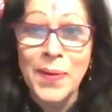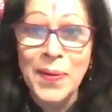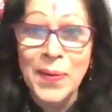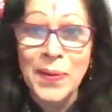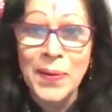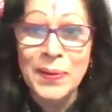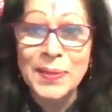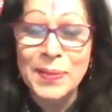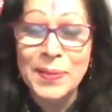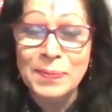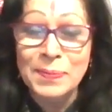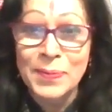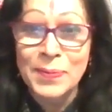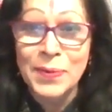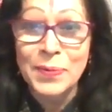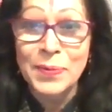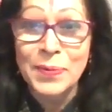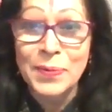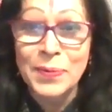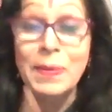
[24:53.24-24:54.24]
or the
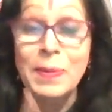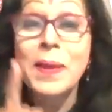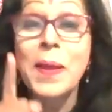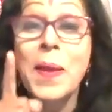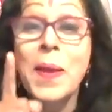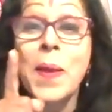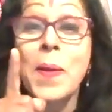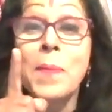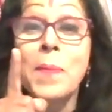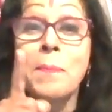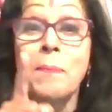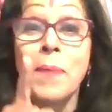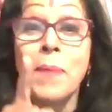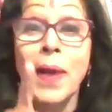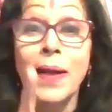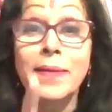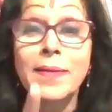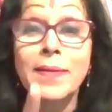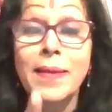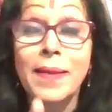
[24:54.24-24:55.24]
nosepin,
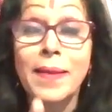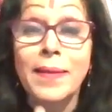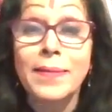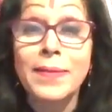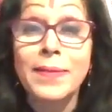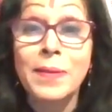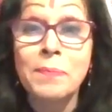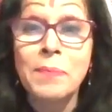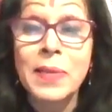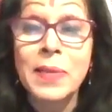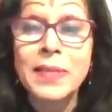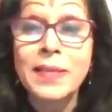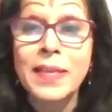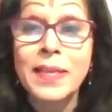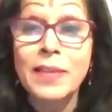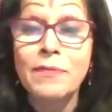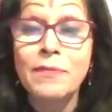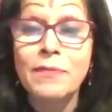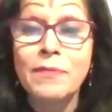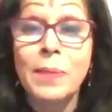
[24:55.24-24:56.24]
but the
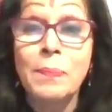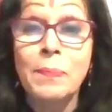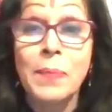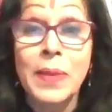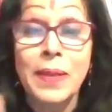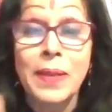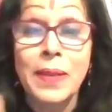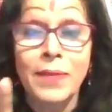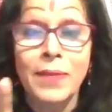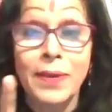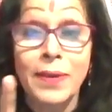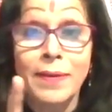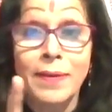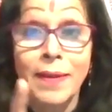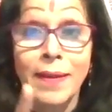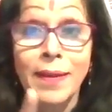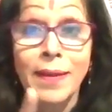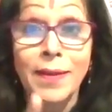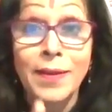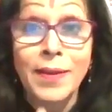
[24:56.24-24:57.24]
medieval period
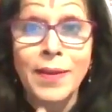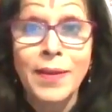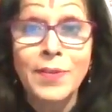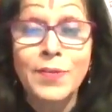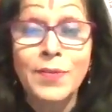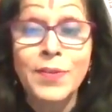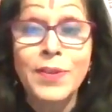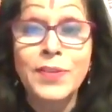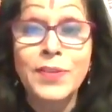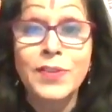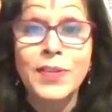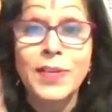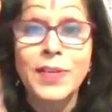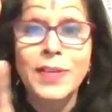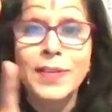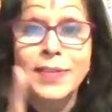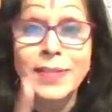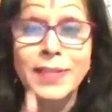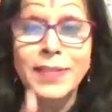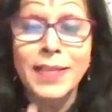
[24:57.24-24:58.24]

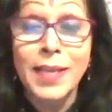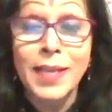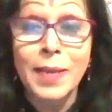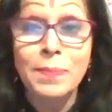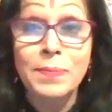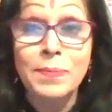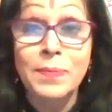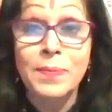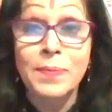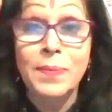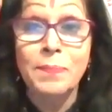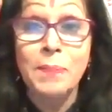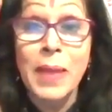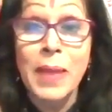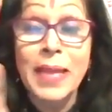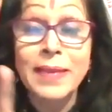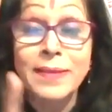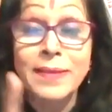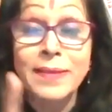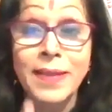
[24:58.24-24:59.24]
Literature,
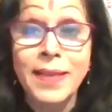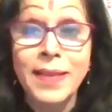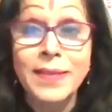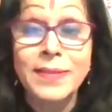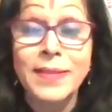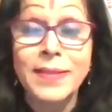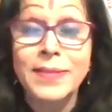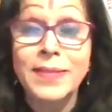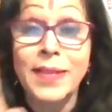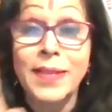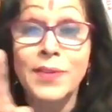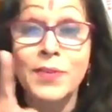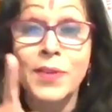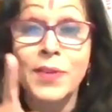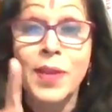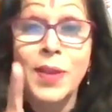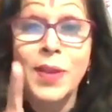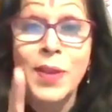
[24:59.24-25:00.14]
paintings, etc.,